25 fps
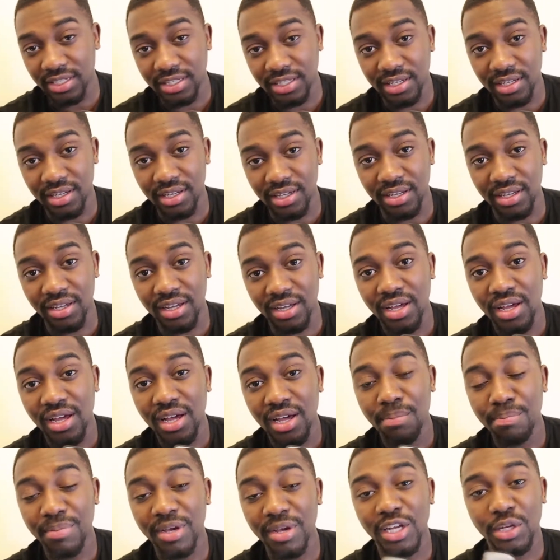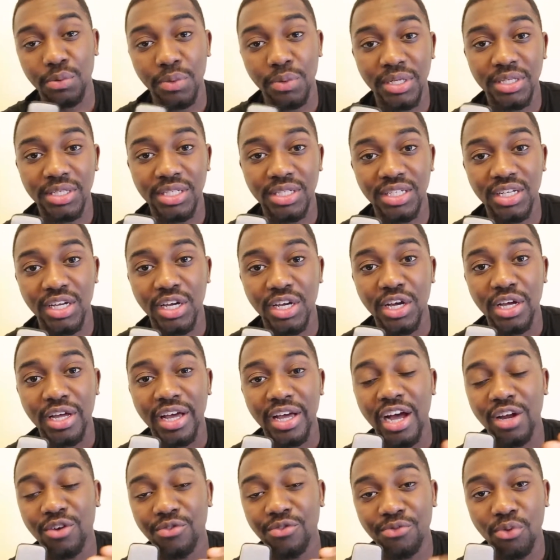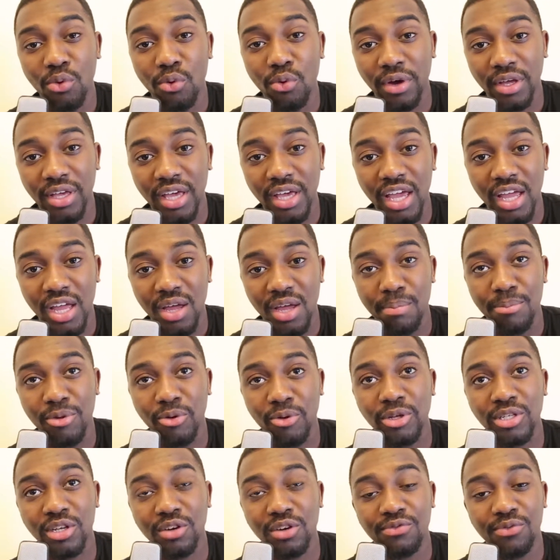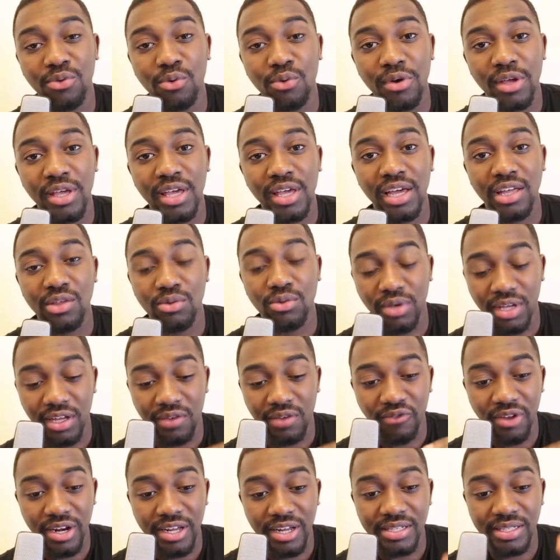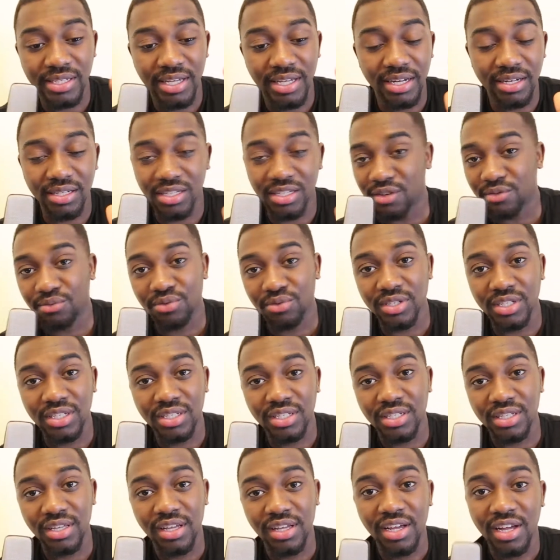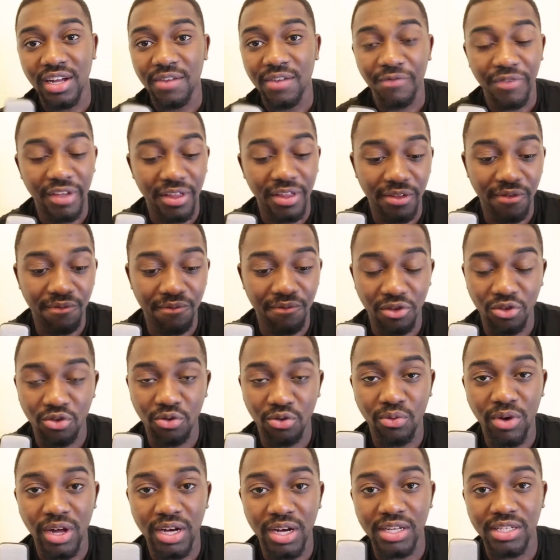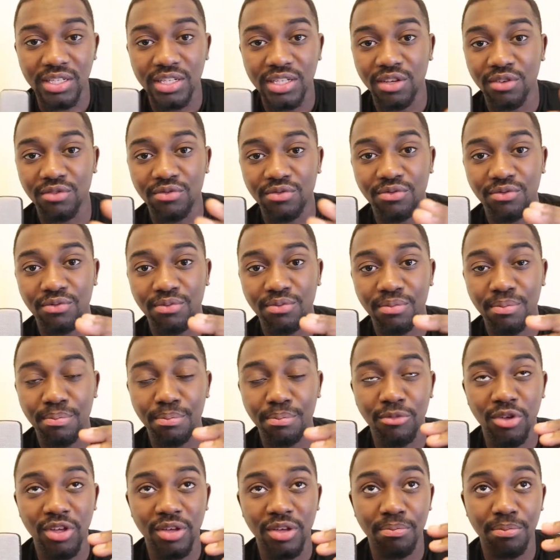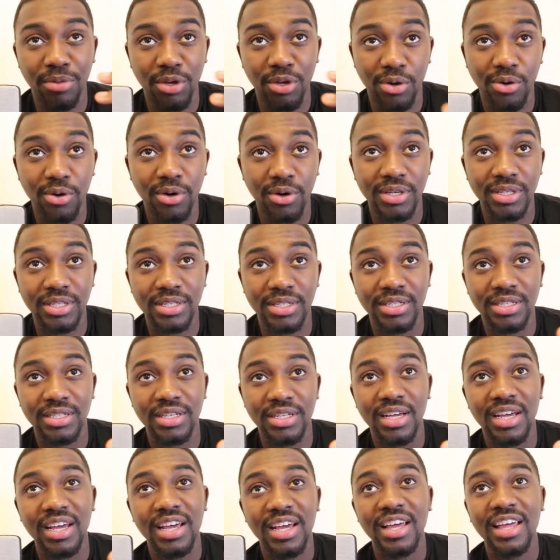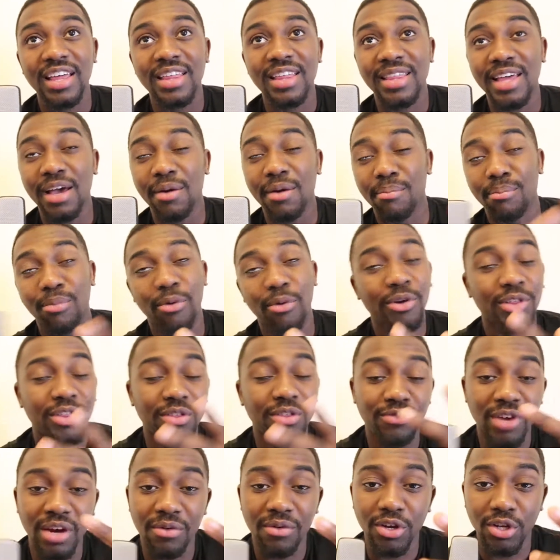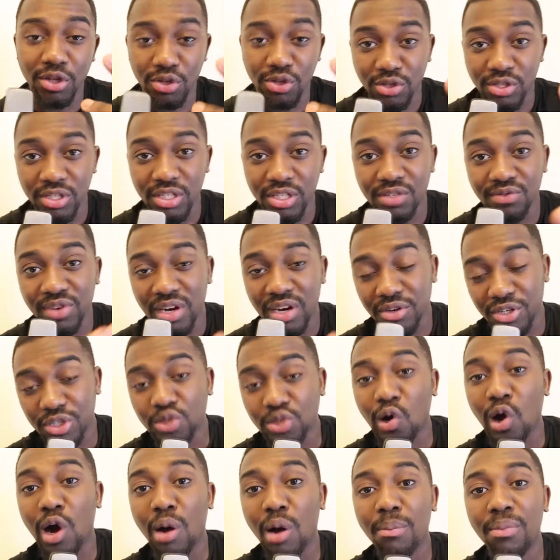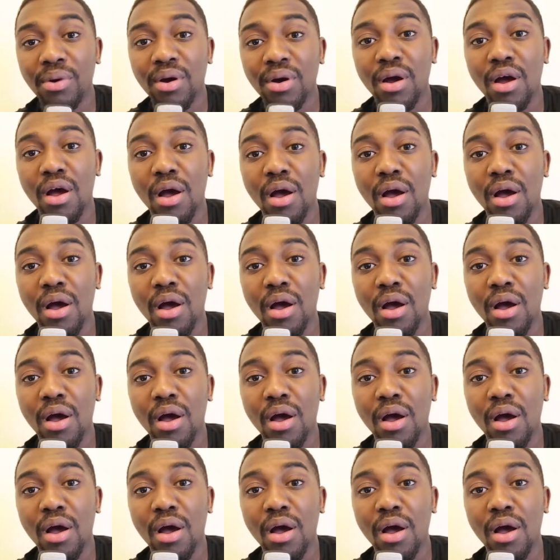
the P20 at 4K because at 4K you can really see a difference in the video quality because they're both very good, very sharp,